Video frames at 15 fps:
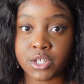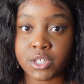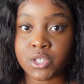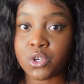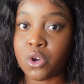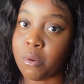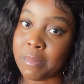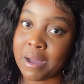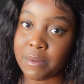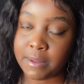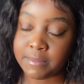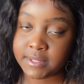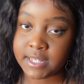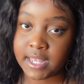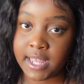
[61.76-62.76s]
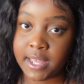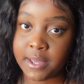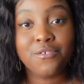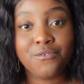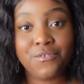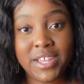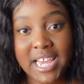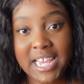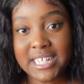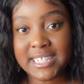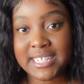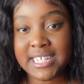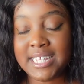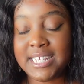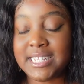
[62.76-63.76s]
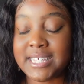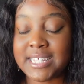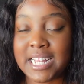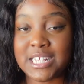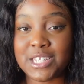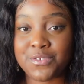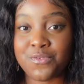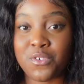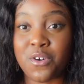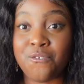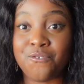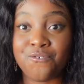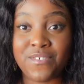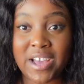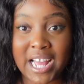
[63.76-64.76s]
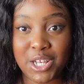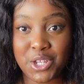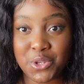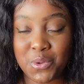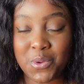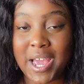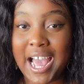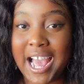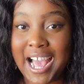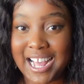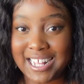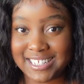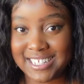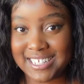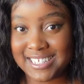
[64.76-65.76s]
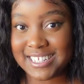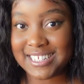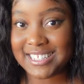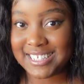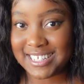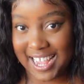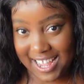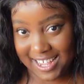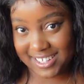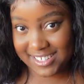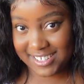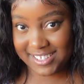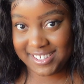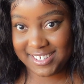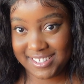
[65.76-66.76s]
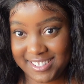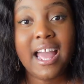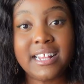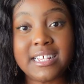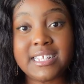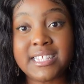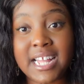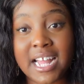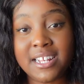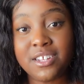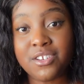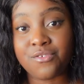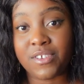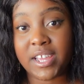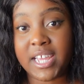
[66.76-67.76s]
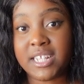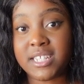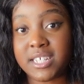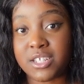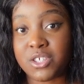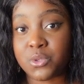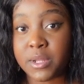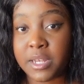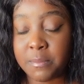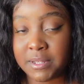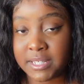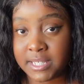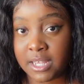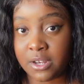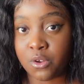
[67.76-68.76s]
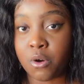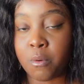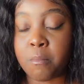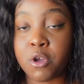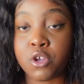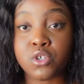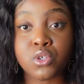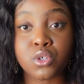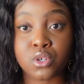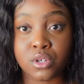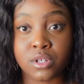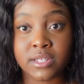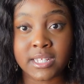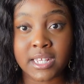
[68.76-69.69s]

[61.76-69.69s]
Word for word: goods on my website. VAT stands for value added tax. And the standard rate is 20% on most goods